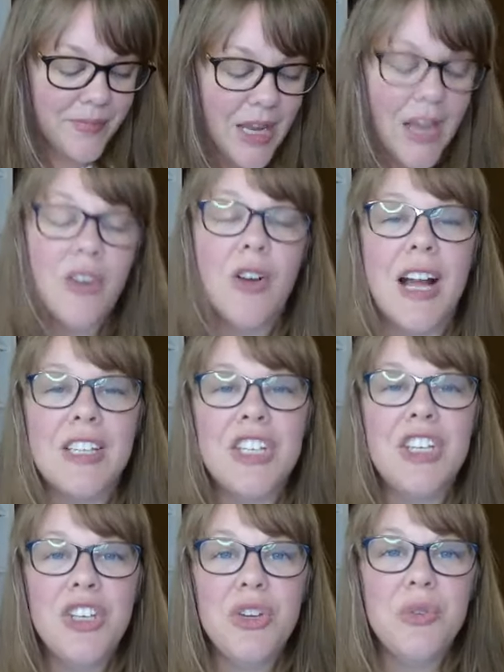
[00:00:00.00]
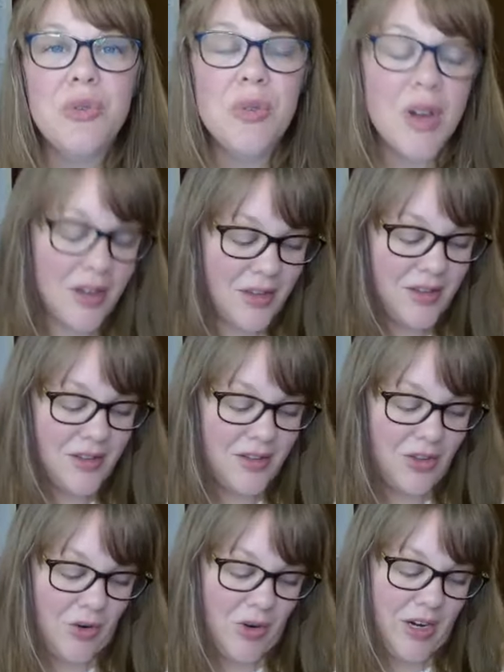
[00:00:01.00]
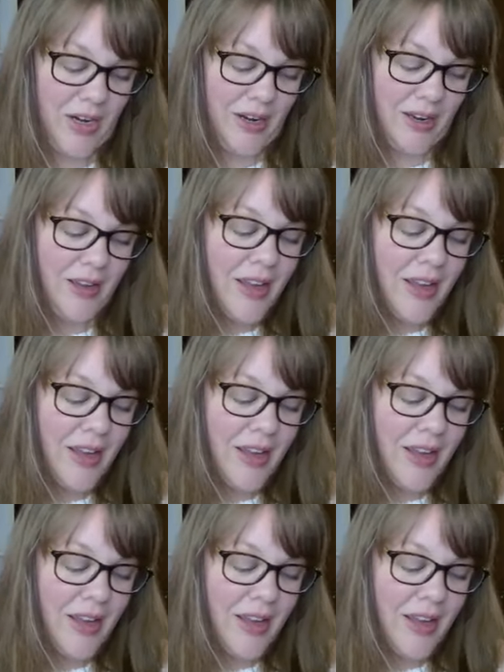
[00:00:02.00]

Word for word: I cry to you, Lord.